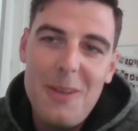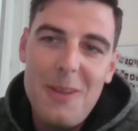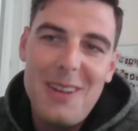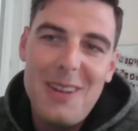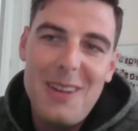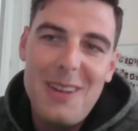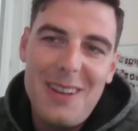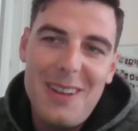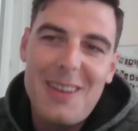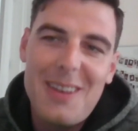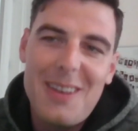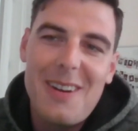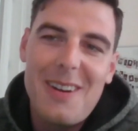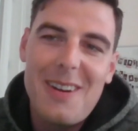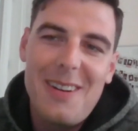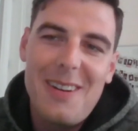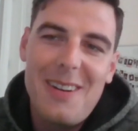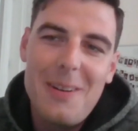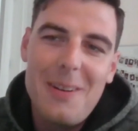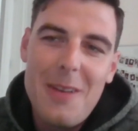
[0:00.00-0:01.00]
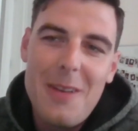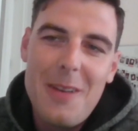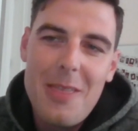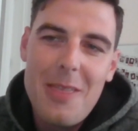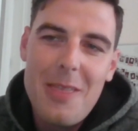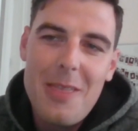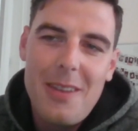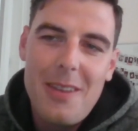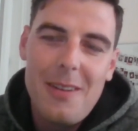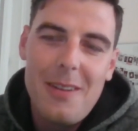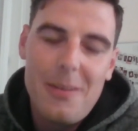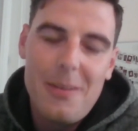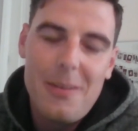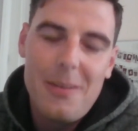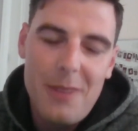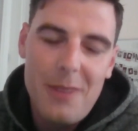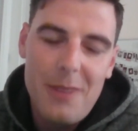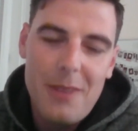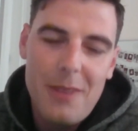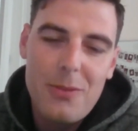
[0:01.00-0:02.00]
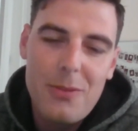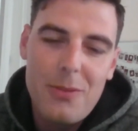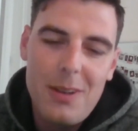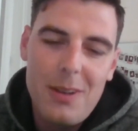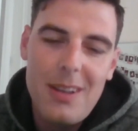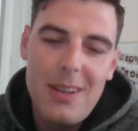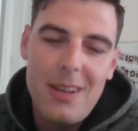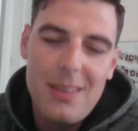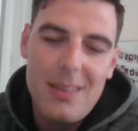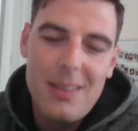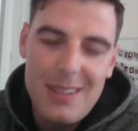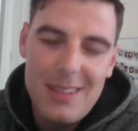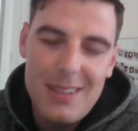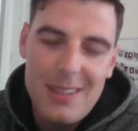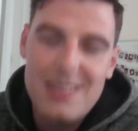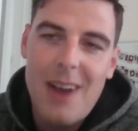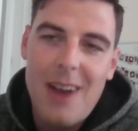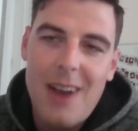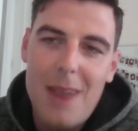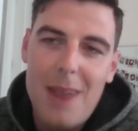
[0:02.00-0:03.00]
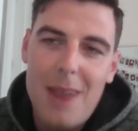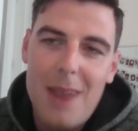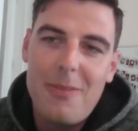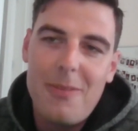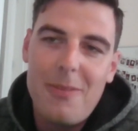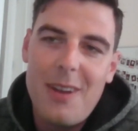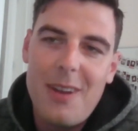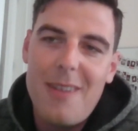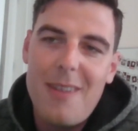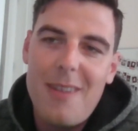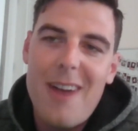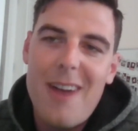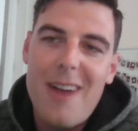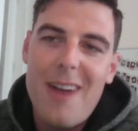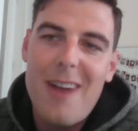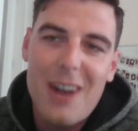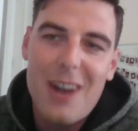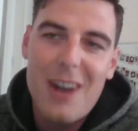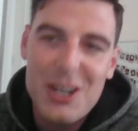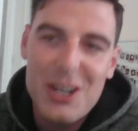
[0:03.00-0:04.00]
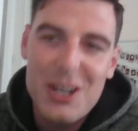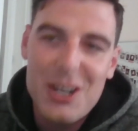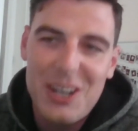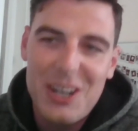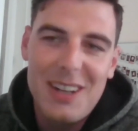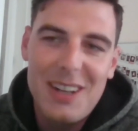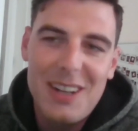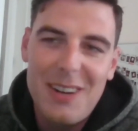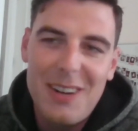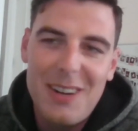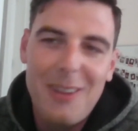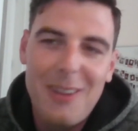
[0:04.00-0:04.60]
we need we in this time we are rushing